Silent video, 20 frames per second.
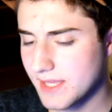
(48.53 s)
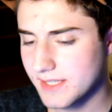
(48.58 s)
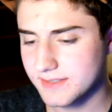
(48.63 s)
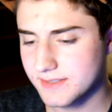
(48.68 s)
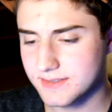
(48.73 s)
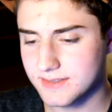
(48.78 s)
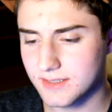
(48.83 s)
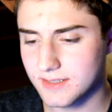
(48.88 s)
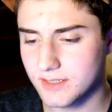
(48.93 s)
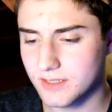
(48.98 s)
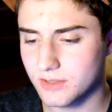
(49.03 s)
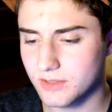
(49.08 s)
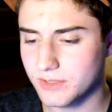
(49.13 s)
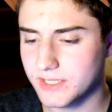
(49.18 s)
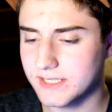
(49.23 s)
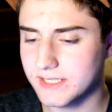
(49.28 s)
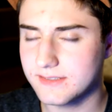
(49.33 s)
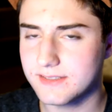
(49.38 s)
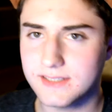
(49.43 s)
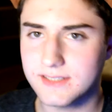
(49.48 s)
So
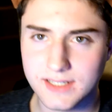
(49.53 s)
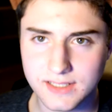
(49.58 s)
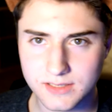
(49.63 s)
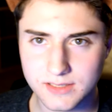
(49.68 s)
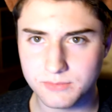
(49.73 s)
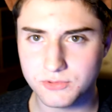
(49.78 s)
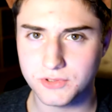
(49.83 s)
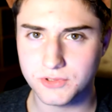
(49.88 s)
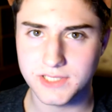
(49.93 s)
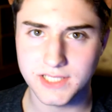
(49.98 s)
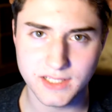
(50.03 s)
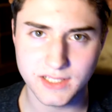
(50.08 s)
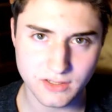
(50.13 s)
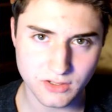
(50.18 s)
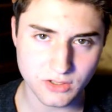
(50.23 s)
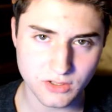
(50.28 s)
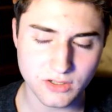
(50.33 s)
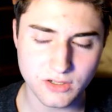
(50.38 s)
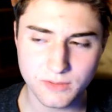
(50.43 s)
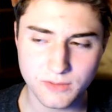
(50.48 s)
he didn't end up joining at
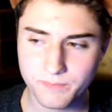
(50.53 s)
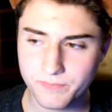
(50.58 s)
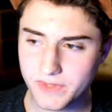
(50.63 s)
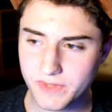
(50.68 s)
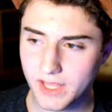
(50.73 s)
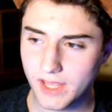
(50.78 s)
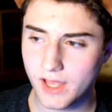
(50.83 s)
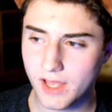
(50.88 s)
all.